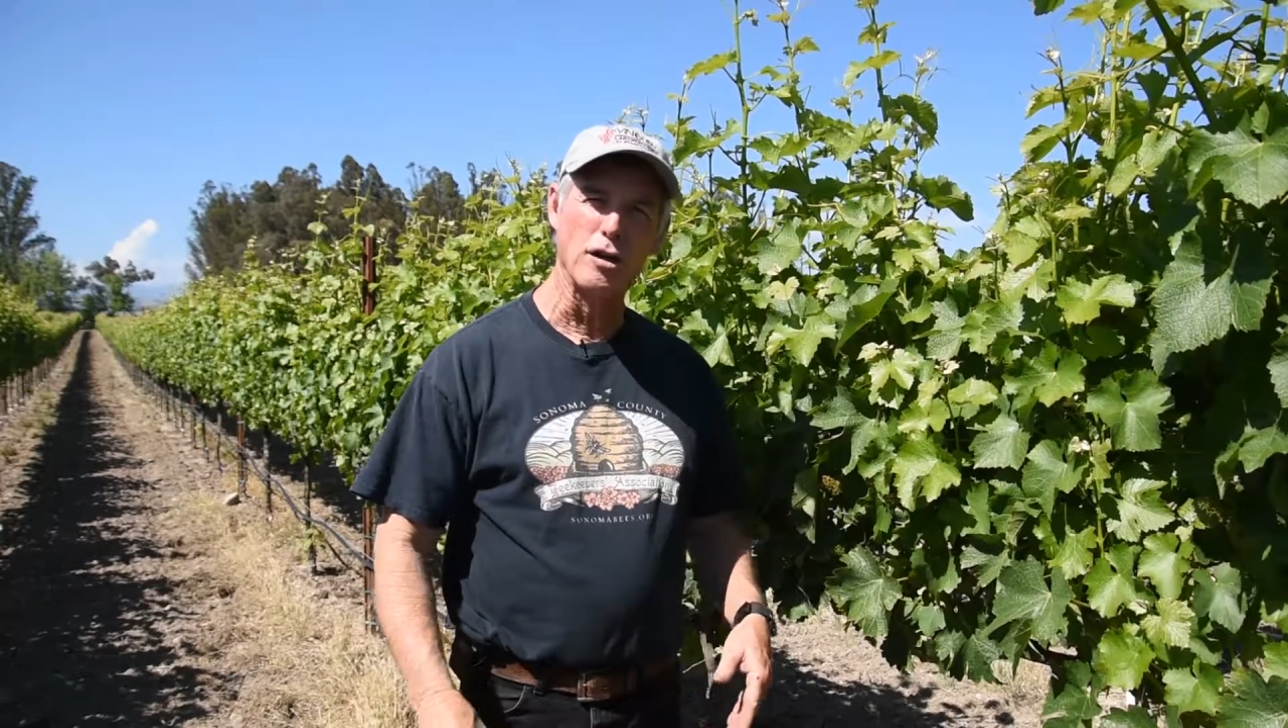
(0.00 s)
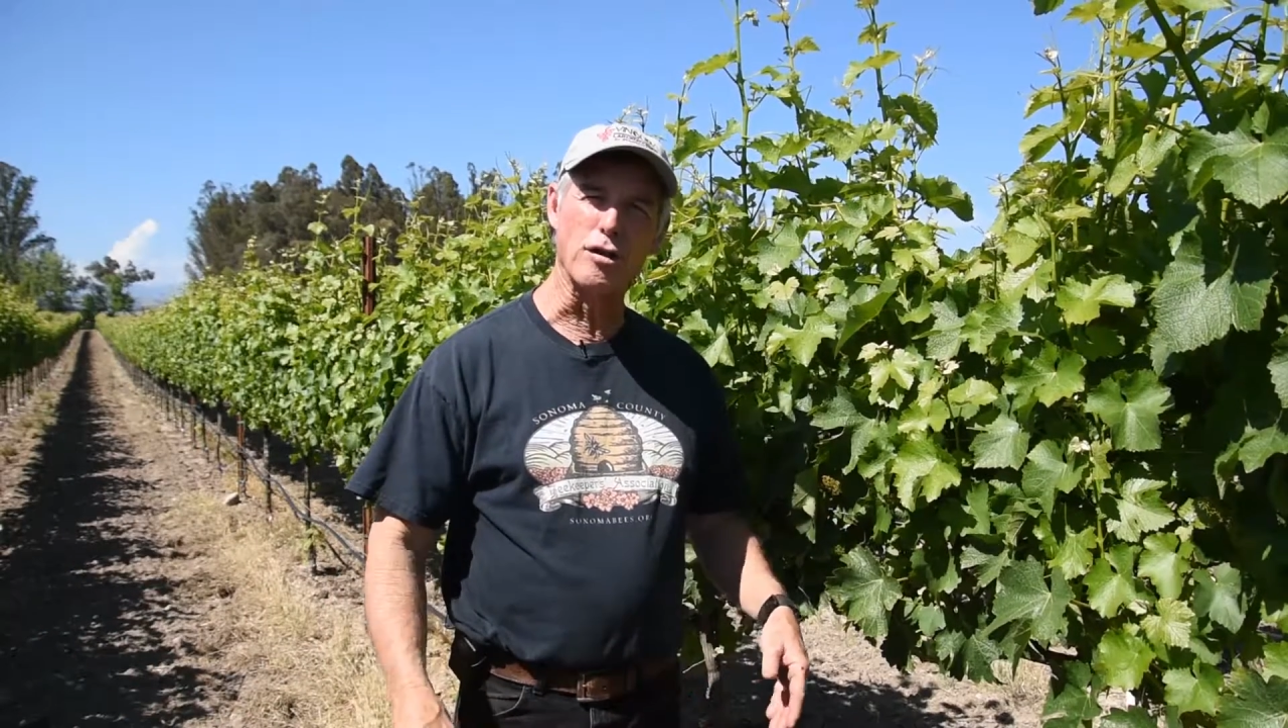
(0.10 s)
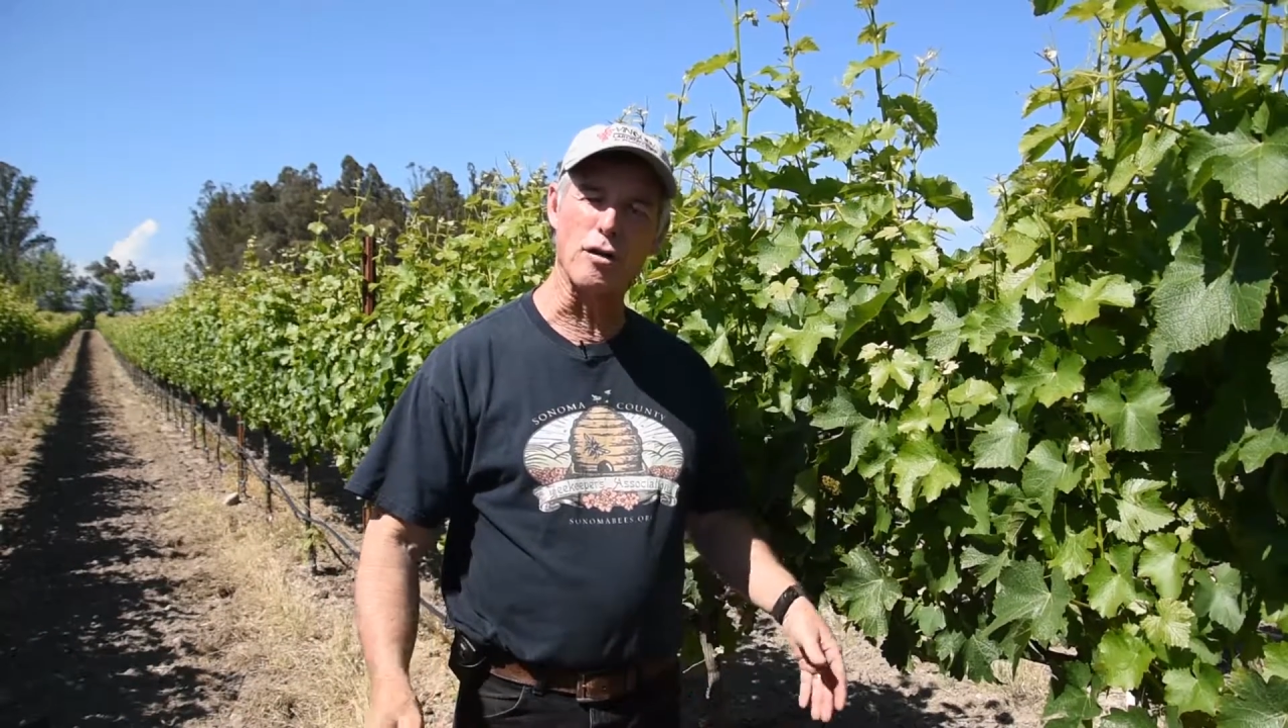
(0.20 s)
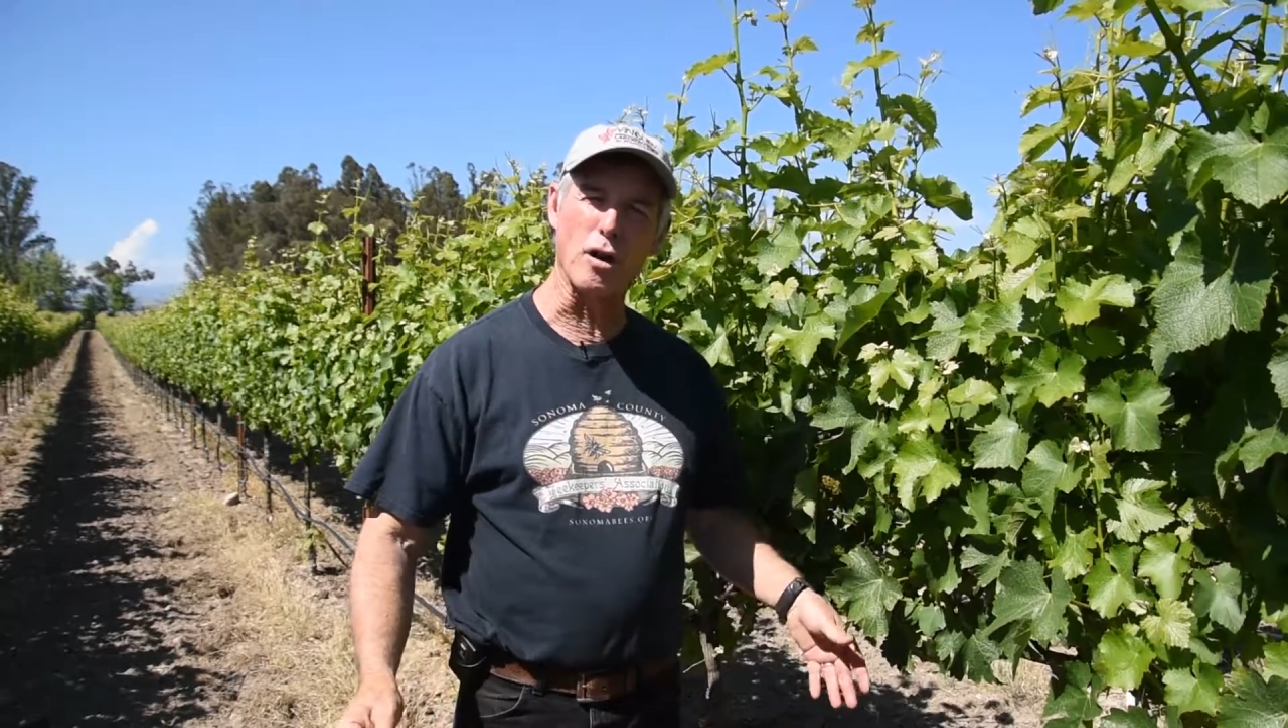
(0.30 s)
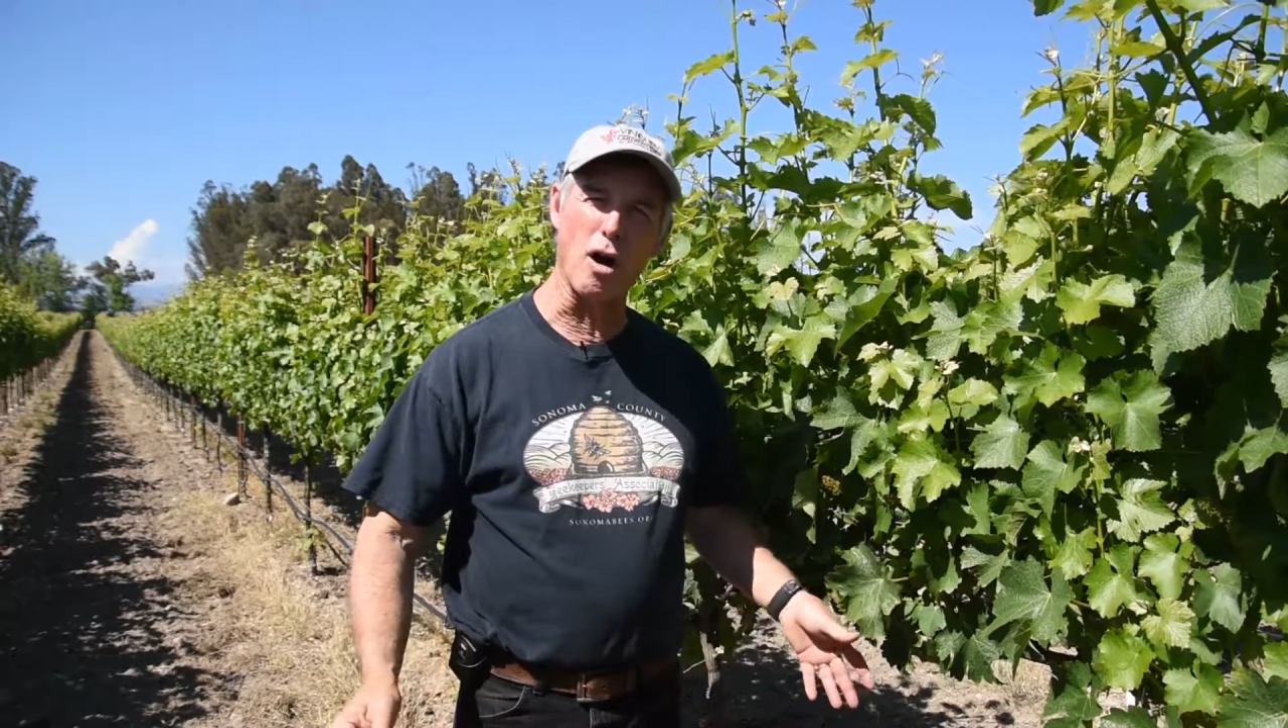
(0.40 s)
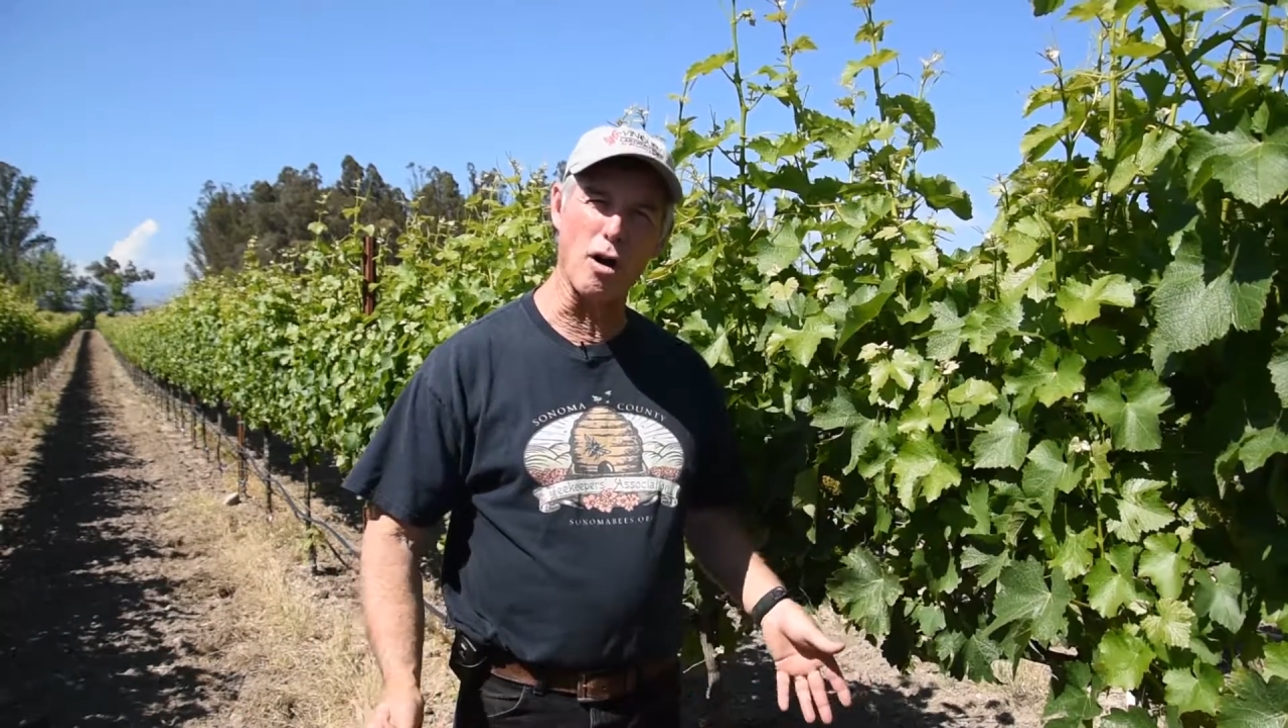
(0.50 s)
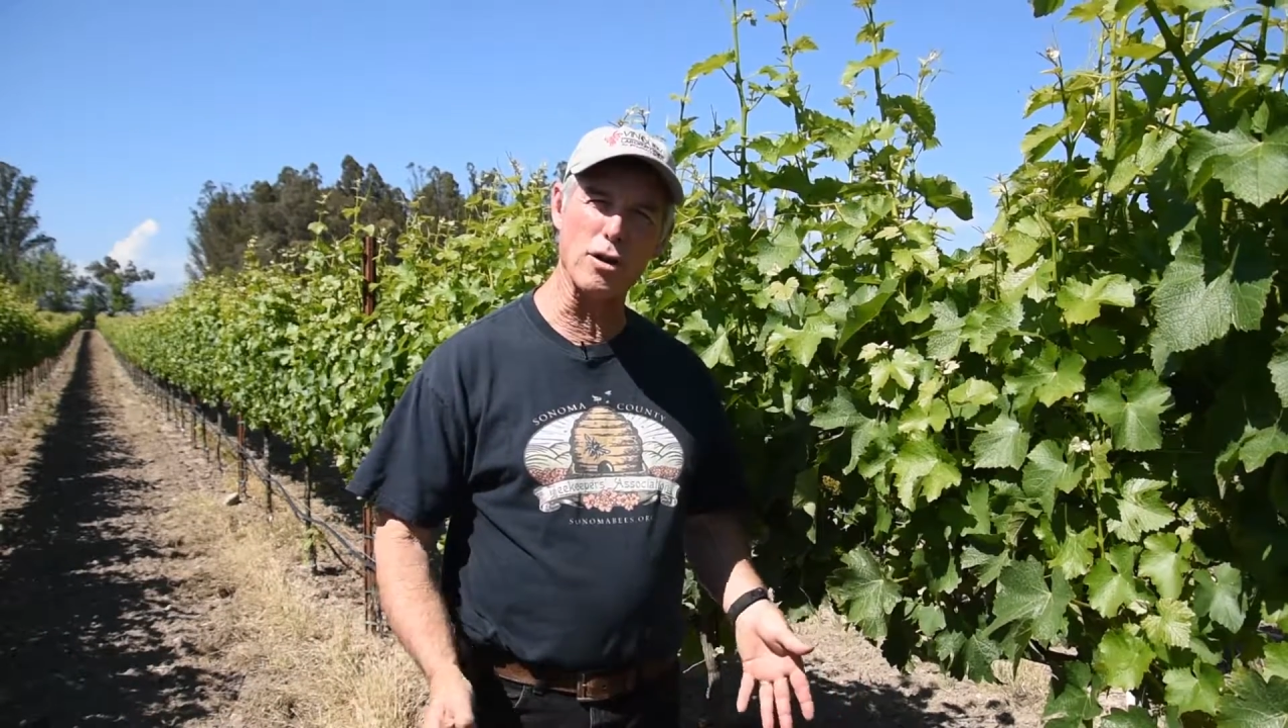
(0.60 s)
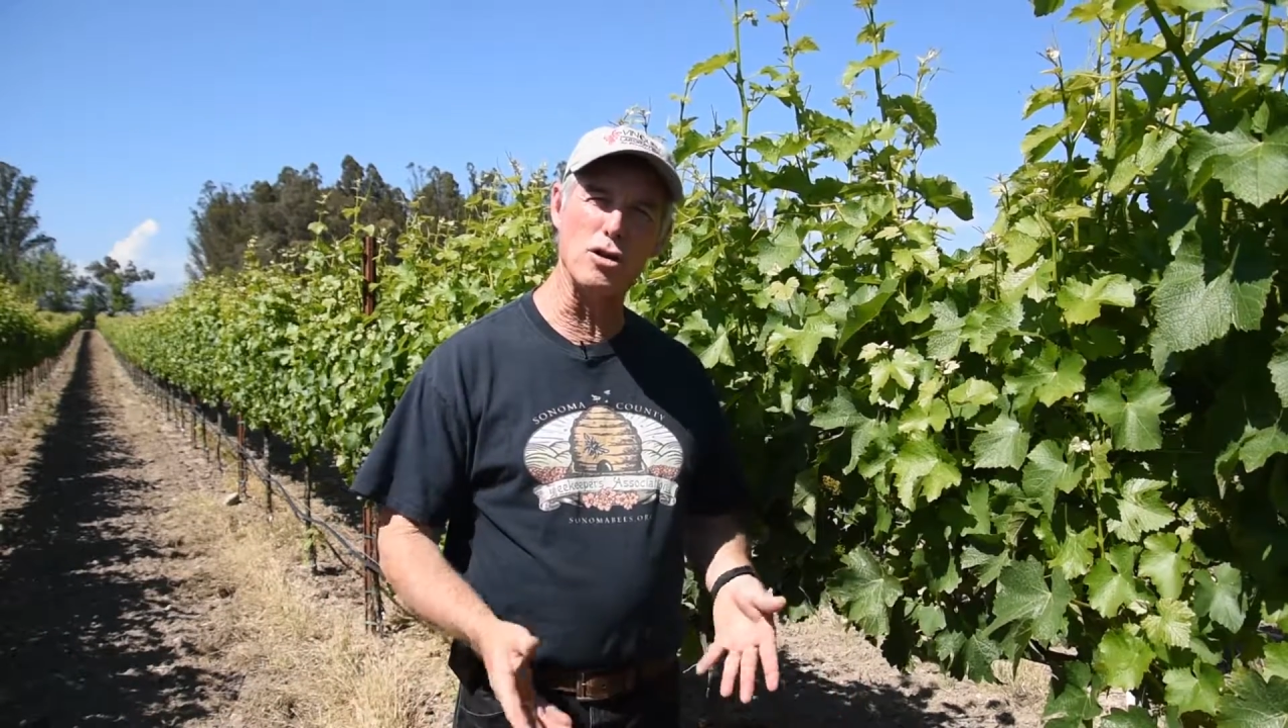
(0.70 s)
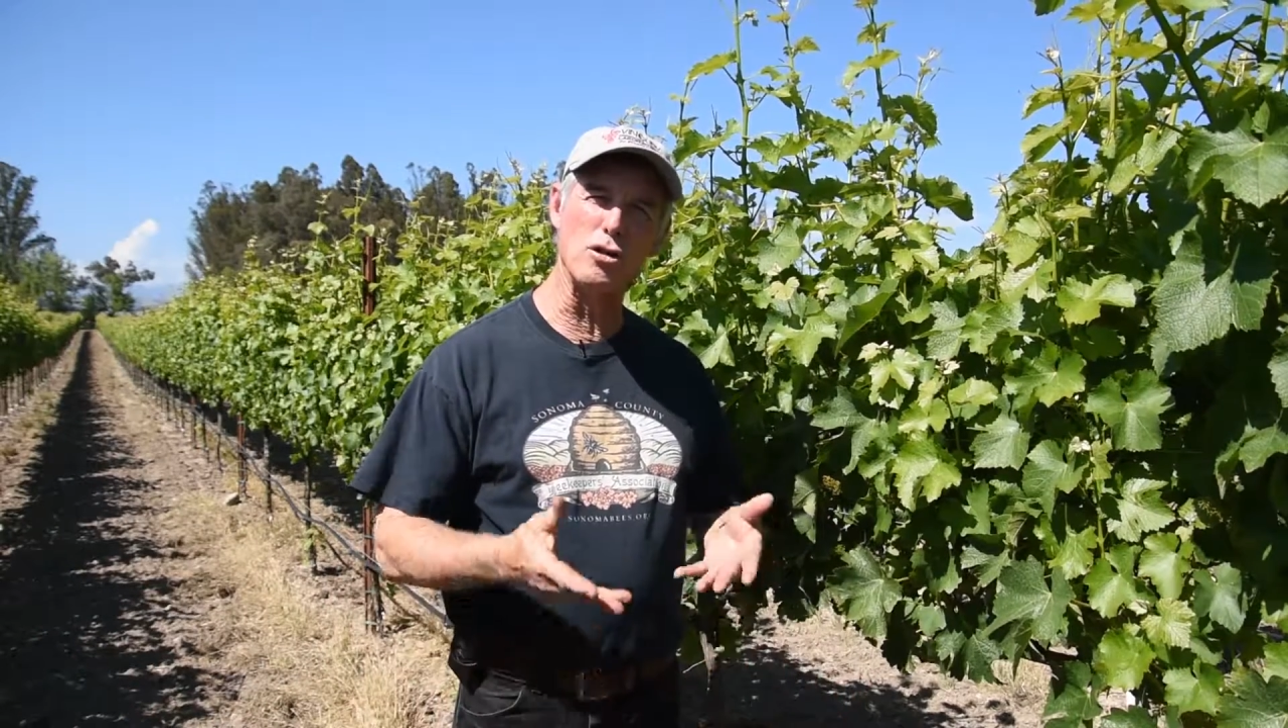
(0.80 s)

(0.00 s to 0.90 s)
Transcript: so that all the